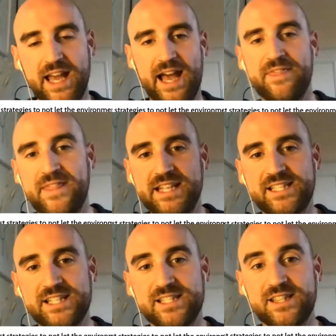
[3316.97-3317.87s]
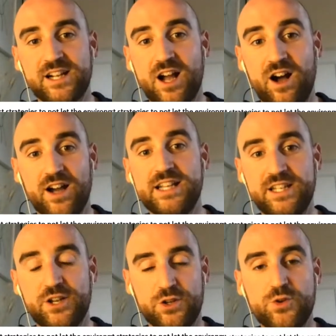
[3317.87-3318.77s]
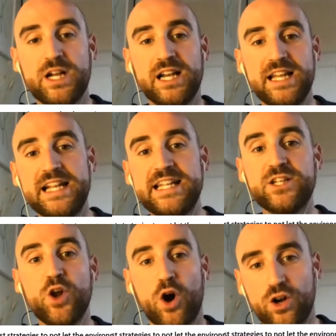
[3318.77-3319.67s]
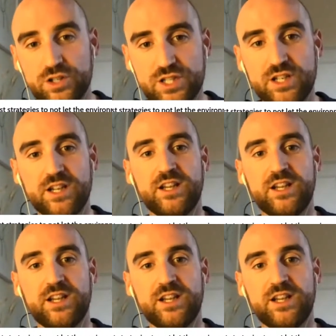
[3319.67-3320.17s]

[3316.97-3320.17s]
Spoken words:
and this is the kind, you know, you're clearly not